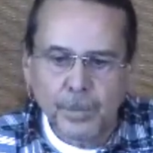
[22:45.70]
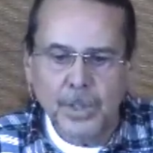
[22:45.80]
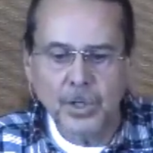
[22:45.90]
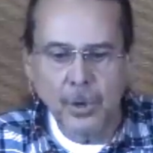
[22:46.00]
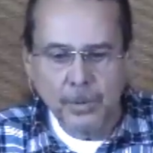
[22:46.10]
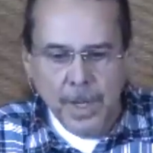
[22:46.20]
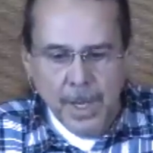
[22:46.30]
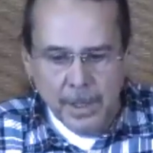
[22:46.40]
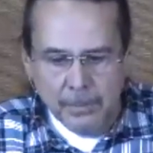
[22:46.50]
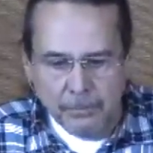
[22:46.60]
So,
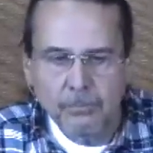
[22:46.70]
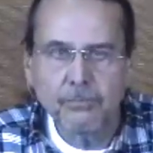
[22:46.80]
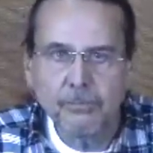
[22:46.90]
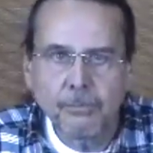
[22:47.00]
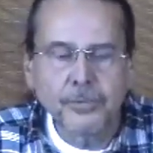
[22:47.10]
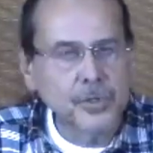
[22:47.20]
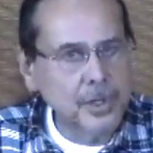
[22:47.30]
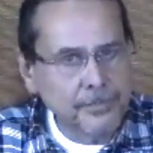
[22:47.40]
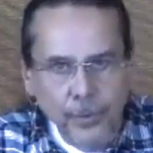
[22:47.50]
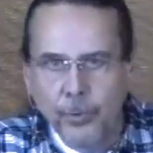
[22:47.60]

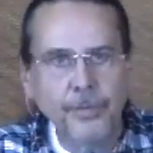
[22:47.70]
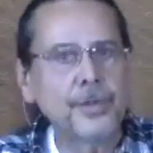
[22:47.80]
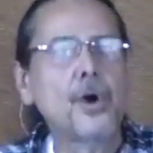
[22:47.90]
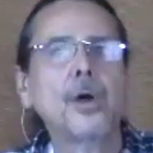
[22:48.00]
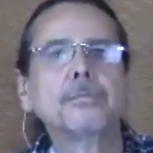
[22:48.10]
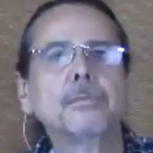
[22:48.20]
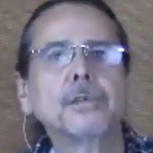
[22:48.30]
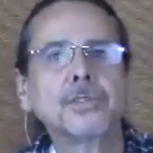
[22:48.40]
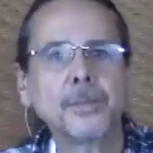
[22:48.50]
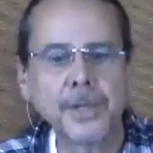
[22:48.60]
food for thought,
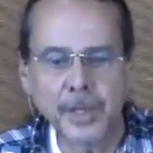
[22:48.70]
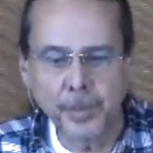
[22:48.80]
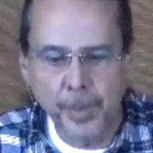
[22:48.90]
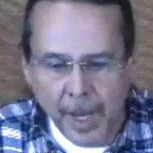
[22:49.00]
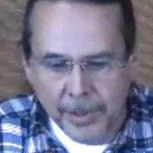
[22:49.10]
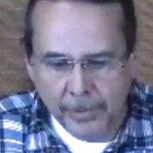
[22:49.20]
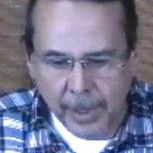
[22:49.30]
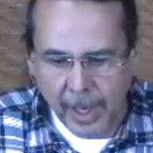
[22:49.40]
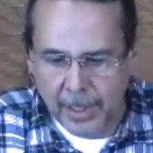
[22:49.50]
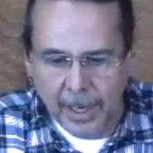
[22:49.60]
something to ponder.
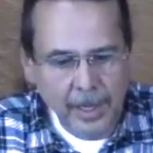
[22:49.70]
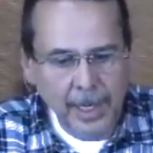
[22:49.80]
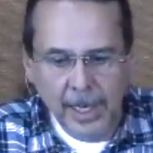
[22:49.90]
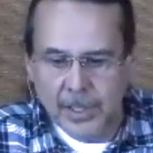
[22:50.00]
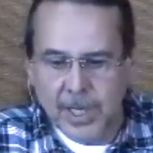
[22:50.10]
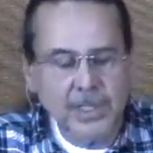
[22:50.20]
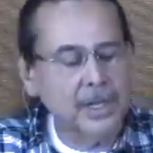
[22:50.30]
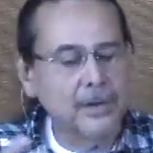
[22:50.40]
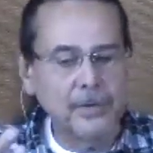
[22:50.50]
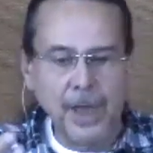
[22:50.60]
And and like I said,
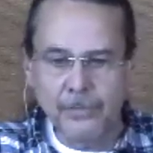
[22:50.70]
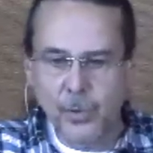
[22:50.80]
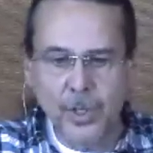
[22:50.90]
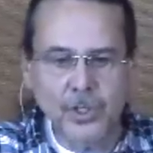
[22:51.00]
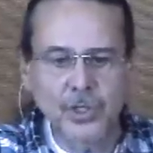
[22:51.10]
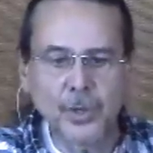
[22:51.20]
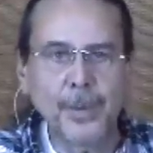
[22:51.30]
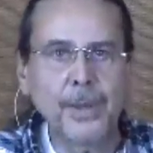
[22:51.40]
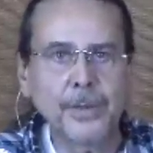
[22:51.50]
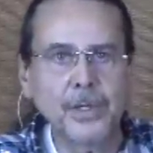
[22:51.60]
and if you have questions
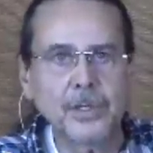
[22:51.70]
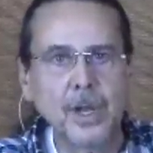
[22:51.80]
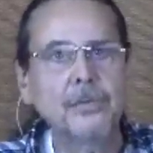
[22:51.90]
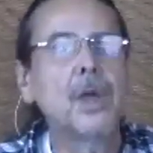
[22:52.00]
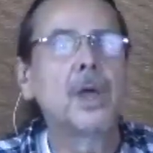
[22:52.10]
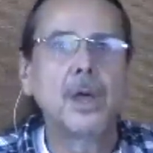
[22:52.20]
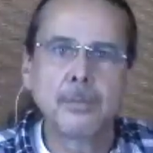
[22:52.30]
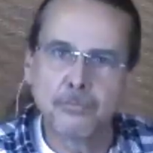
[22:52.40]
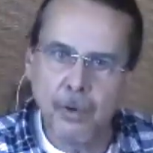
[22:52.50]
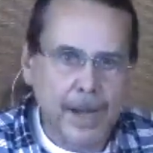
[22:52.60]
about this stuff,
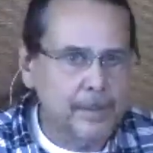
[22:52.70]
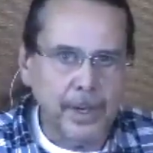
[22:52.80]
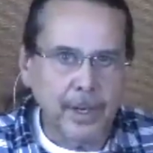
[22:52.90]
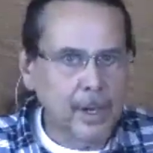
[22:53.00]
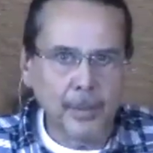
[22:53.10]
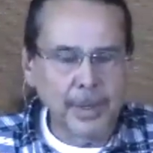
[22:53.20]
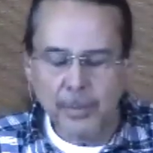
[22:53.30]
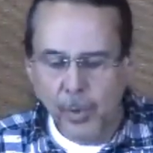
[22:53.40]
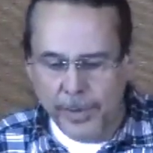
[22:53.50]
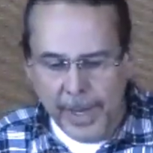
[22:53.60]
write me. I'll be
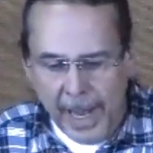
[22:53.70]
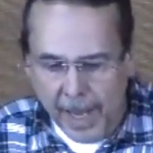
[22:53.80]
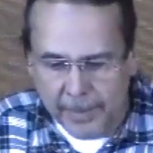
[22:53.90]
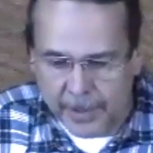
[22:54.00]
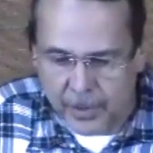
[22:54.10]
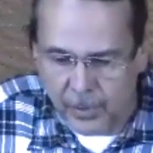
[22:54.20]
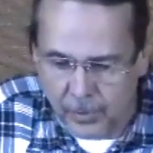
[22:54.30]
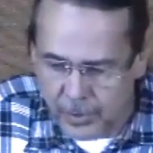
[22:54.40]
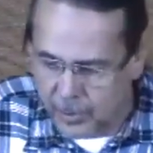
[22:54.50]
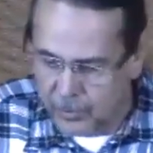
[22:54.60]
more than happy
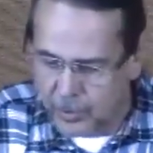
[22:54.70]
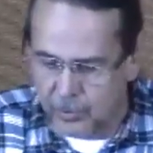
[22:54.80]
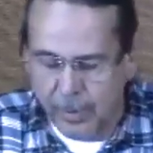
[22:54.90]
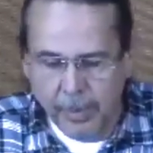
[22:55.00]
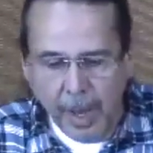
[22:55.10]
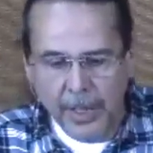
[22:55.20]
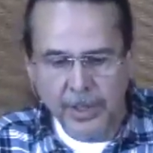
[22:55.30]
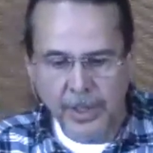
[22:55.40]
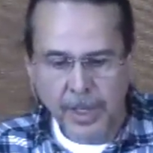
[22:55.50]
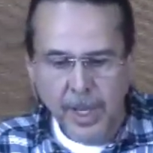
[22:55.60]
to to to reply
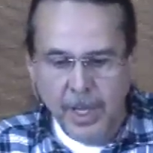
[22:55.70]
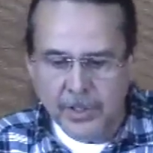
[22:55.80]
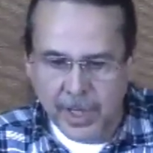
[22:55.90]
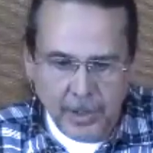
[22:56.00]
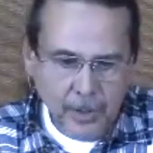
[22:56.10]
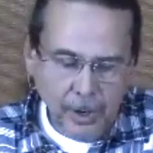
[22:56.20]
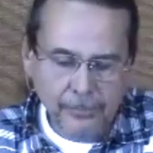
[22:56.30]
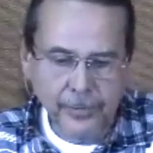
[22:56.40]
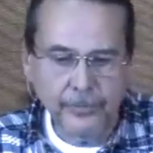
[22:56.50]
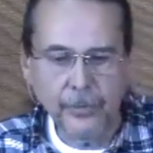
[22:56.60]
to you. Send uh,
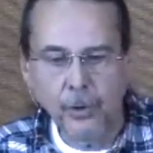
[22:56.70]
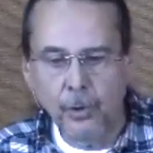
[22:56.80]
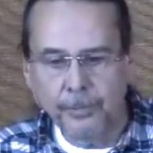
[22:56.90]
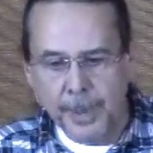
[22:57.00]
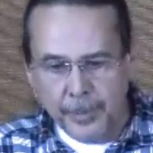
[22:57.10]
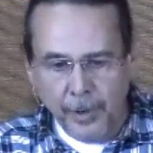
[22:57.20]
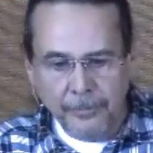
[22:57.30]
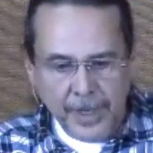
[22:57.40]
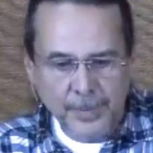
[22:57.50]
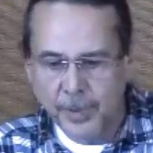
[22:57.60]
for all the people on
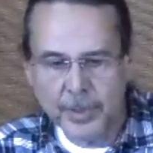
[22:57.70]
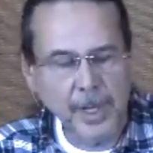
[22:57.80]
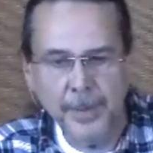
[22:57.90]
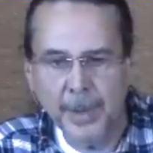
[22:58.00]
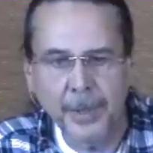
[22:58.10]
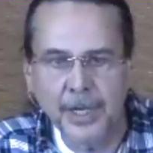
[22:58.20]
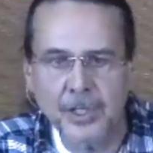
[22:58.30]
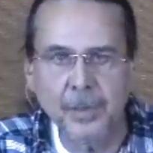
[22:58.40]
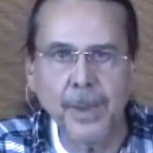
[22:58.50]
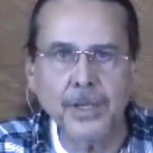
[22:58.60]
Facebook, send me an
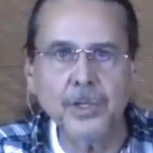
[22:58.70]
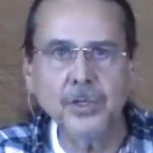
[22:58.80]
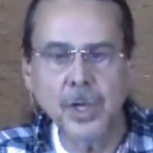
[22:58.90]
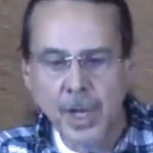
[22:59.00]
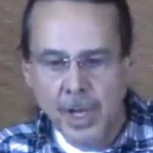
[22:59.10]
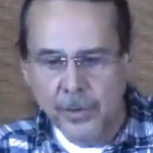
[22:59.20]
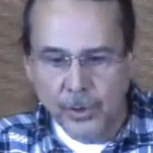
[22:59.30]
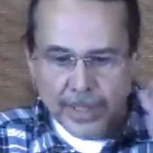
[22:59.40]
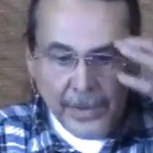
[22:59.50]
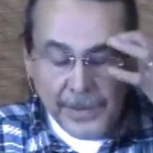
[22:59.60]
instant message.
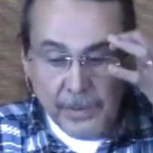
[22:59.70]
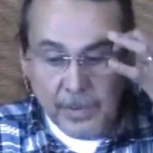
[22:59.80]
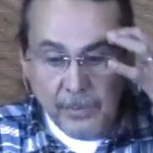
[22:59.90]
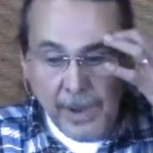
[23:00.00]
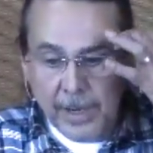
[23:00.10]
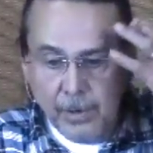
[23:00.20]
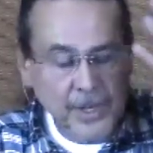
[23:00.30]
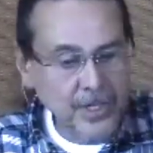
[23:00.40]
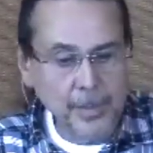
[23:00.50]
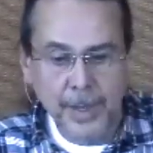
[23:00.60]
Those out there in the radio,
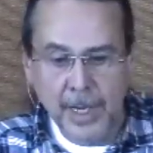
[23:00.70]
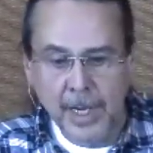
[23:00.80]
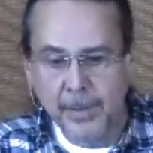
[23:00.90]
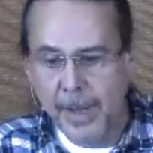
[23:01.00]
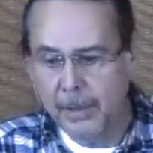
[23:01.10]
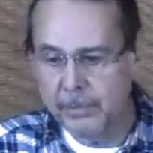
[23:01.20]
send me an email.